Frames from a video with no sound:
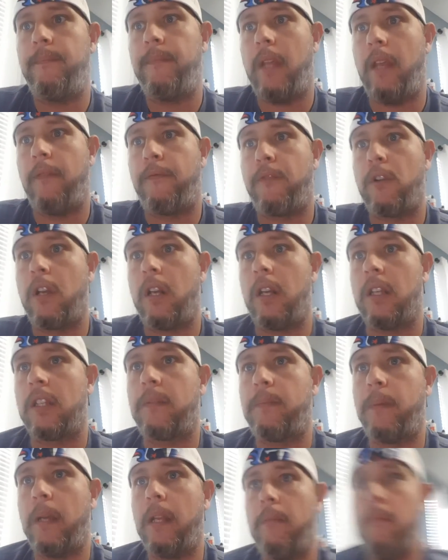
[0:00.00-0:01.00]
if you're gonna
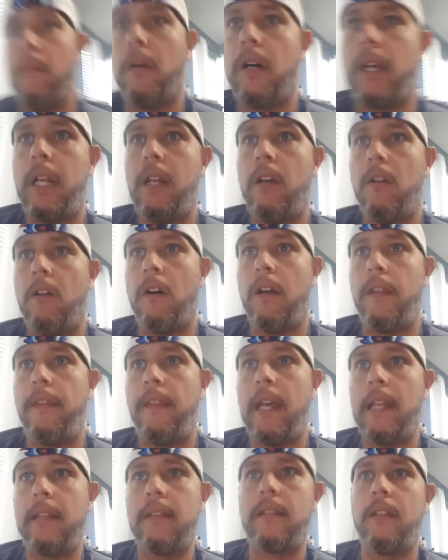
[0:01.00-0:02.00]
spend money on
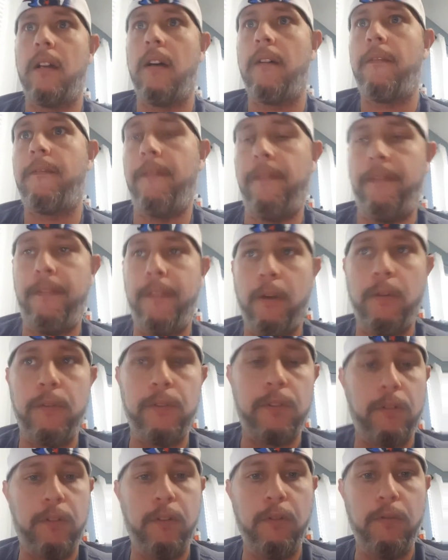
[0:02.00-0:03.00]
that stuff,
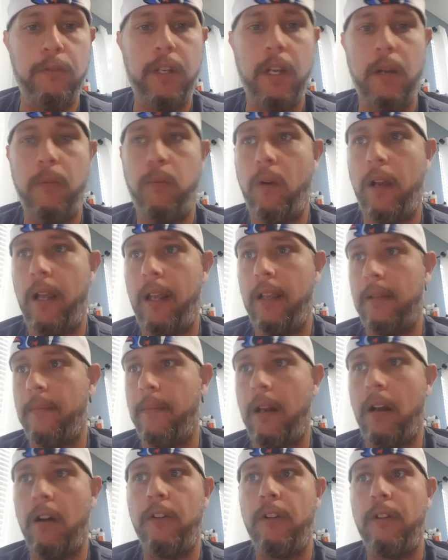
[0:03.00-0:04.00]
those are two cheap ways. I
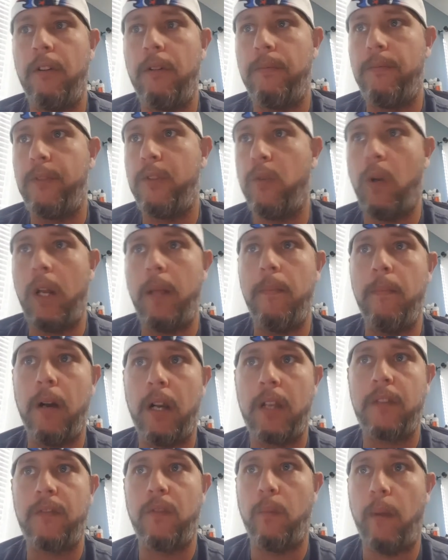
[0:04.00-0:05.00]
mean, under
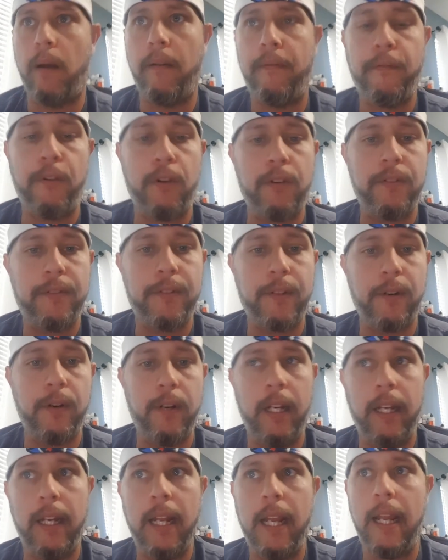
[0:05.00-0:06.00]
$20 for my first
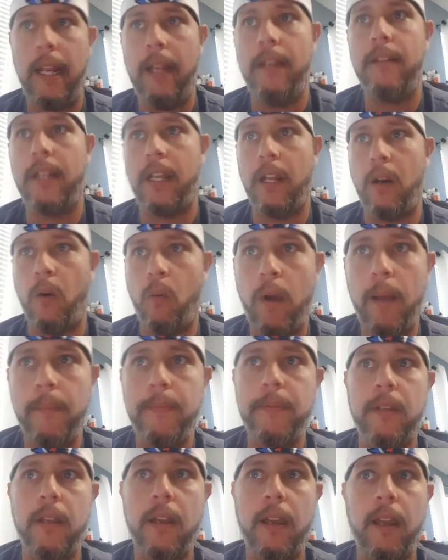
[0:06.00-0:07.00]
30 days to get a
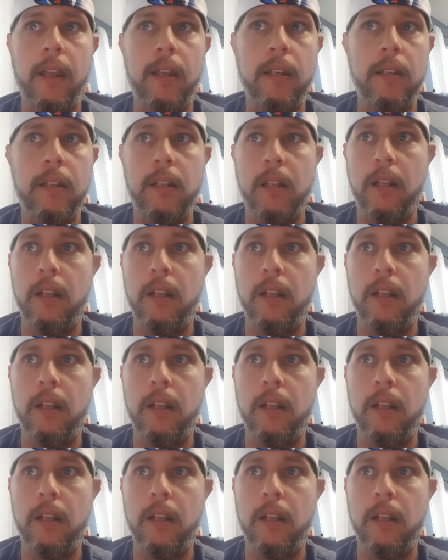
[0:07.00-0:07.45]
website,